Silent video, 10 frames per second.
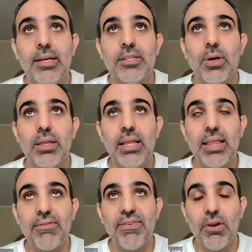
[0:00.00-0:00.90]
So I think
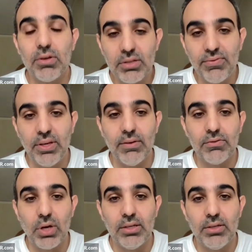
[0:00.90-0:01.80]
that philosophy of
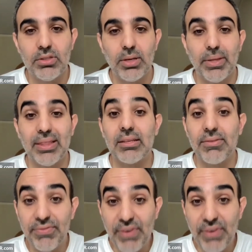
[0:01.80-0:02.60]
trying to do something that's